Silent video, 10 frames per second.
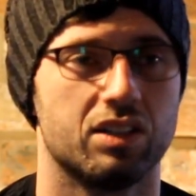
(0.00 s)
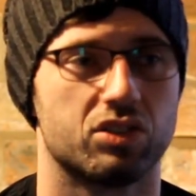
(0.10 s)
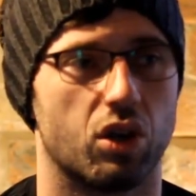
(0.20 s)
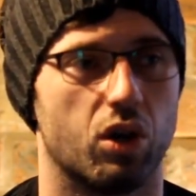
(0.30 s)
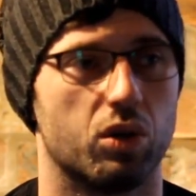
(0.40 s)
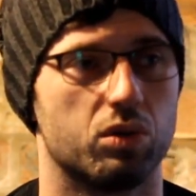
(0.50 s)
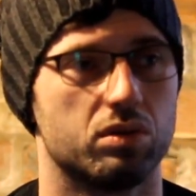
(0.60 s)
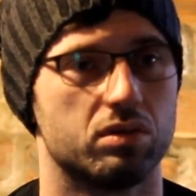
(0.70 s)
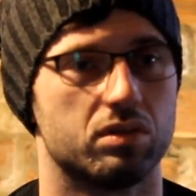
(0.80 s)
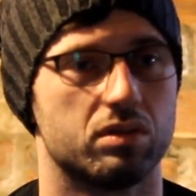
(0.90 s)
So
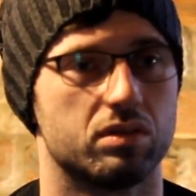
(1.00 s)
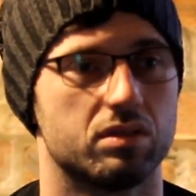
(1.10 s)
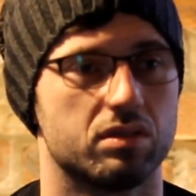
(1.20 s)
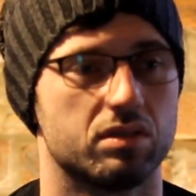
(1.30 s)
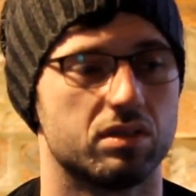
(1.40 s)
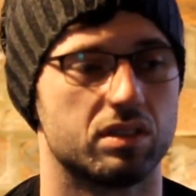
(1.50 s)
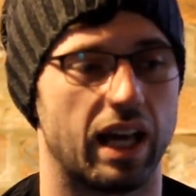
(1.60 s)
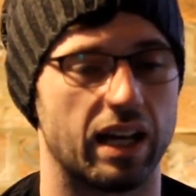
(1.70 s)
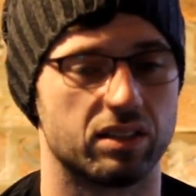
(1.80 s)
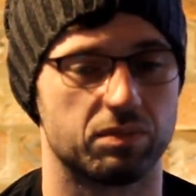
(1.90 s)

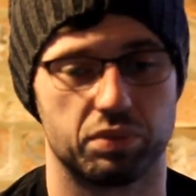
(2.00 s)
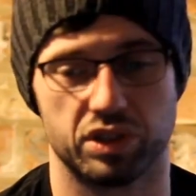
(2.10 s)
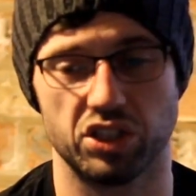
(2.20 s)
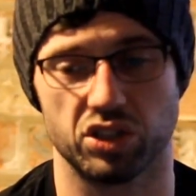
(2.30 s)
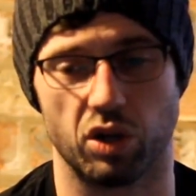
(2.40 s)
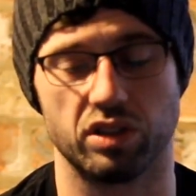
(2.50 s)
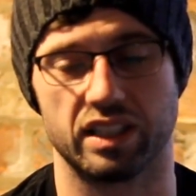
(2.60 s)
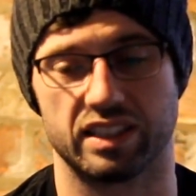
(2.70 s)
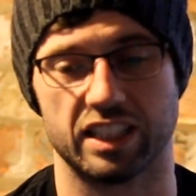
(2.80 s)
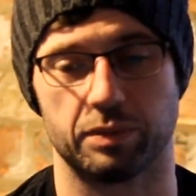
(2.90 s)
that position only
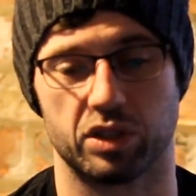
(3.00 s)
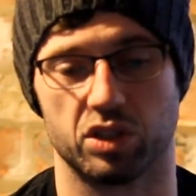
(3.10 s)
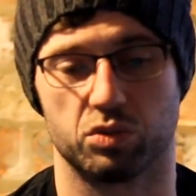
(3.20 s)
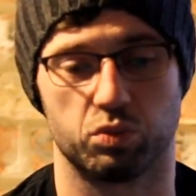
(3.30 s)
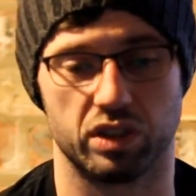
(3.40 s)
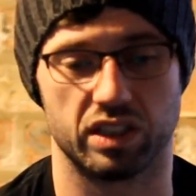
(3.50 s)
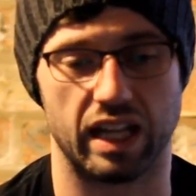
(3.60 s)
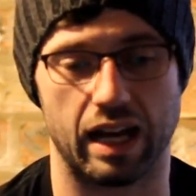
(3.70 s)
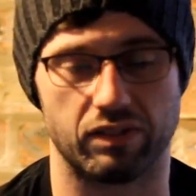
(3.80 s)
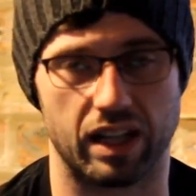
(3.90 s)
exists because we didn't
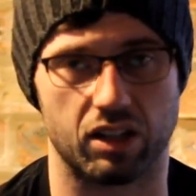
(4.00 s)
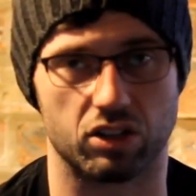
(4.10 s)
have leg